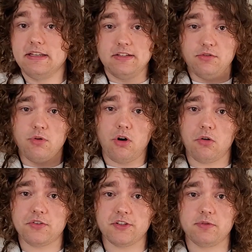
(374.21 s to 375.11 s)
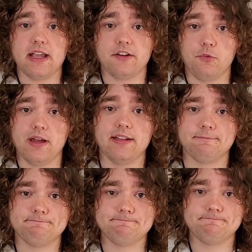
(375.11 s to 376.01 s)
to also get a win.
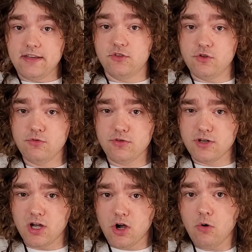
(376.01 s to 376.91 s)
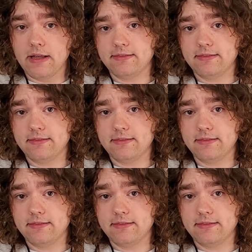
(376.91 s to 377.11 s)
We do know,